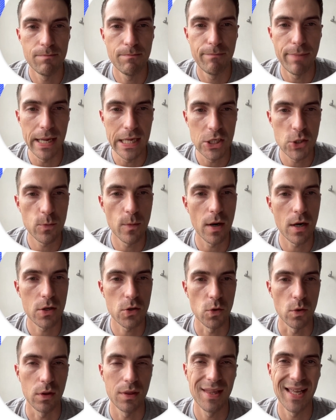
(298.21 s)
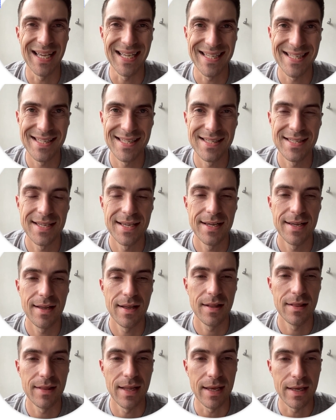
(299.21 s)
benchmarks or tests
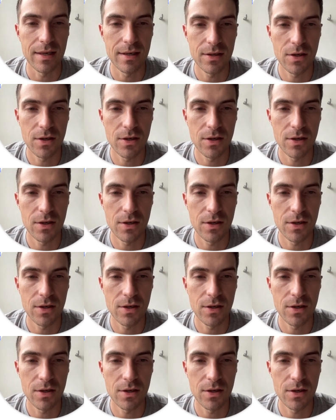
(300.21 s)
like